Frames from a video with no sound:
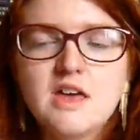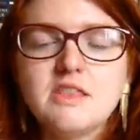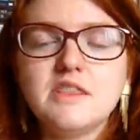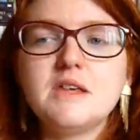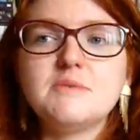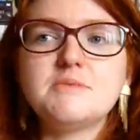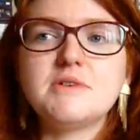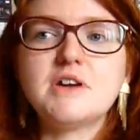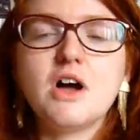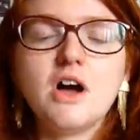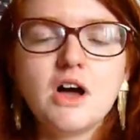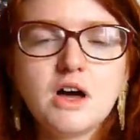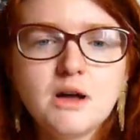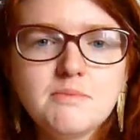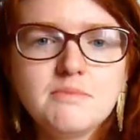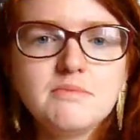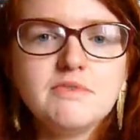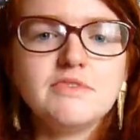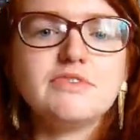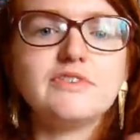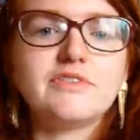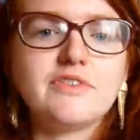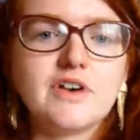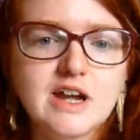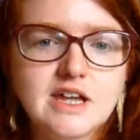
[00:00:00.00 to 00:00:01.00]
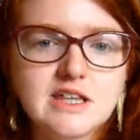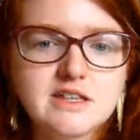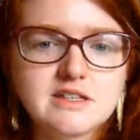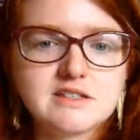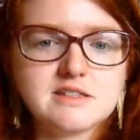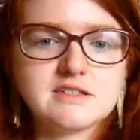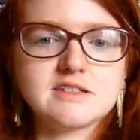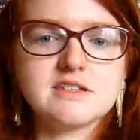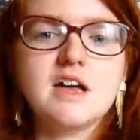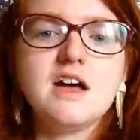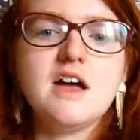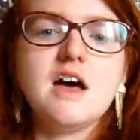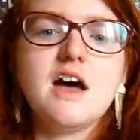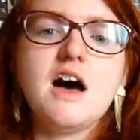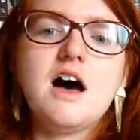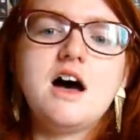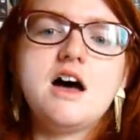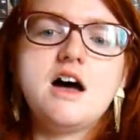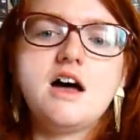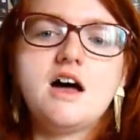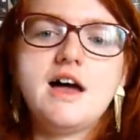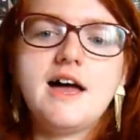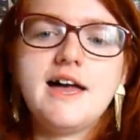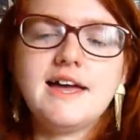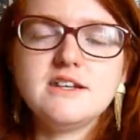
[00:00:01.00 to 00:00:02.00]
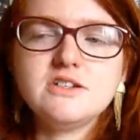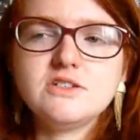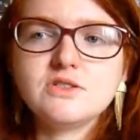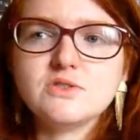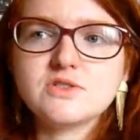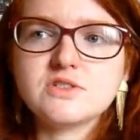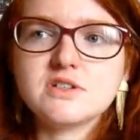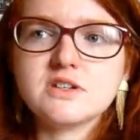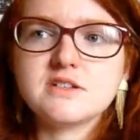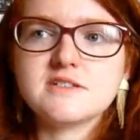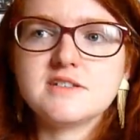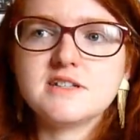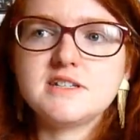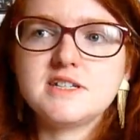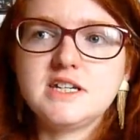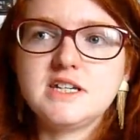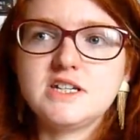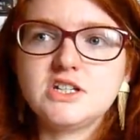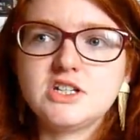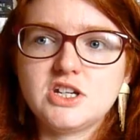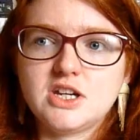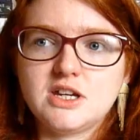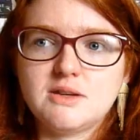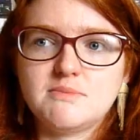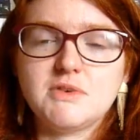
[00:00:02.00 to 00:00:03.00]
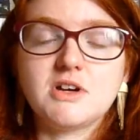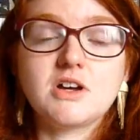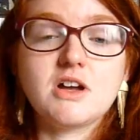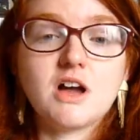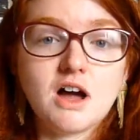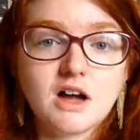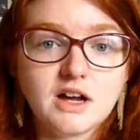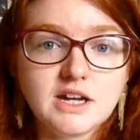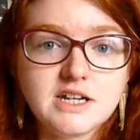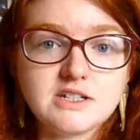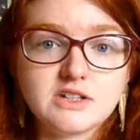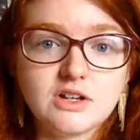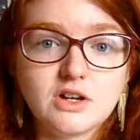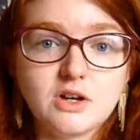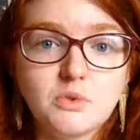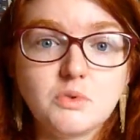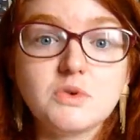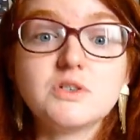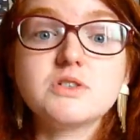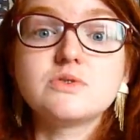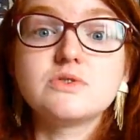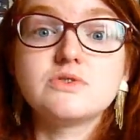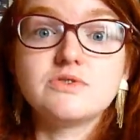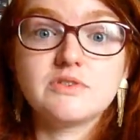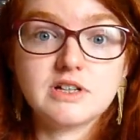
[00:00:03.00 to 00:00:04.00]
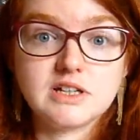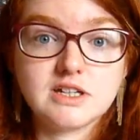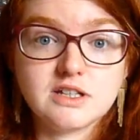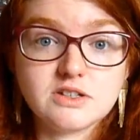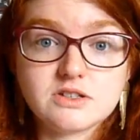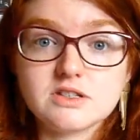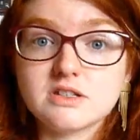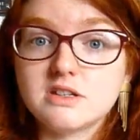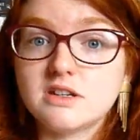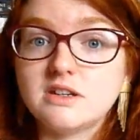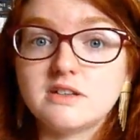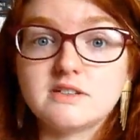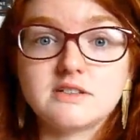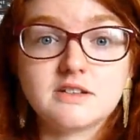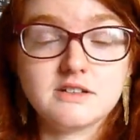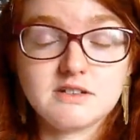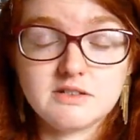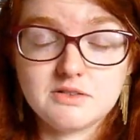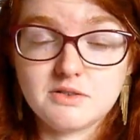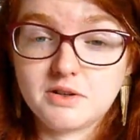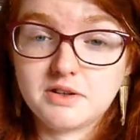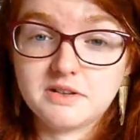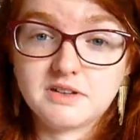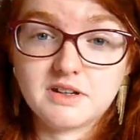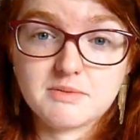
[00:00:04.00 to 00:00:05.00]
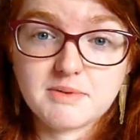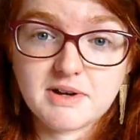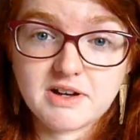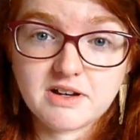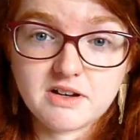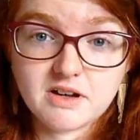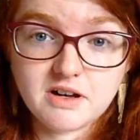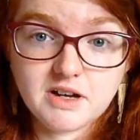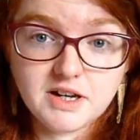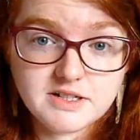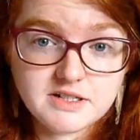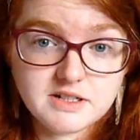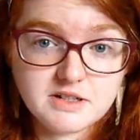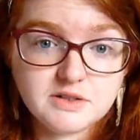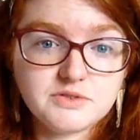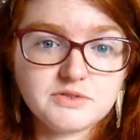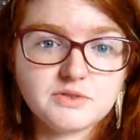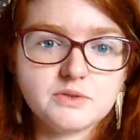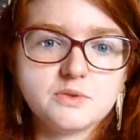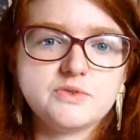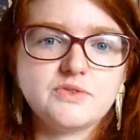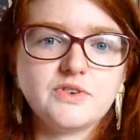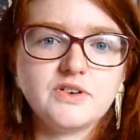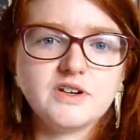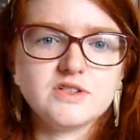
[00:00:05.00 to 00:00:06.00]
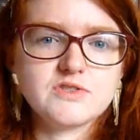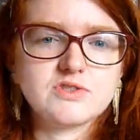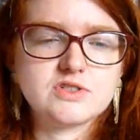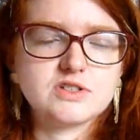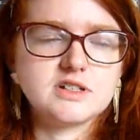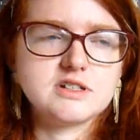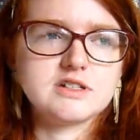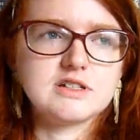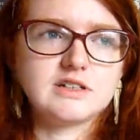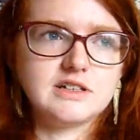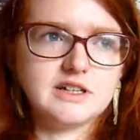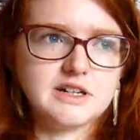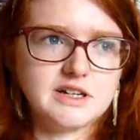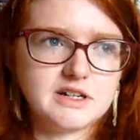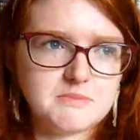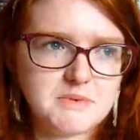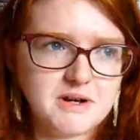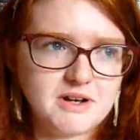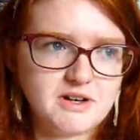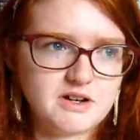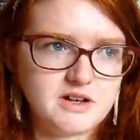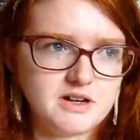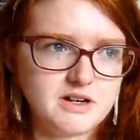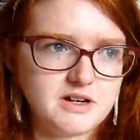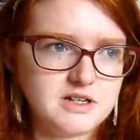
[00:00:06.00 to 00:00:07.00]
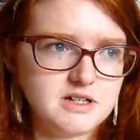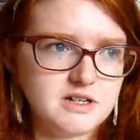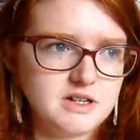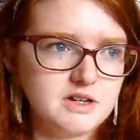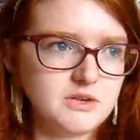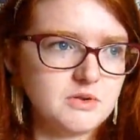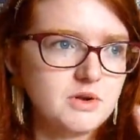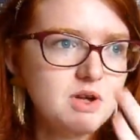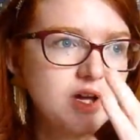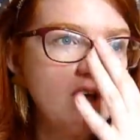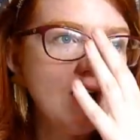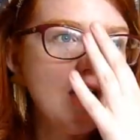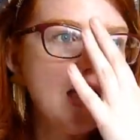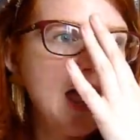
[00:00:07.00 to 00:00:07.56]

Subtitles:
They become friends. Endo starts to teach him Aikido, which was really interesting because I don't know anything about Aikido, so it was very interesting to learn about Aikido.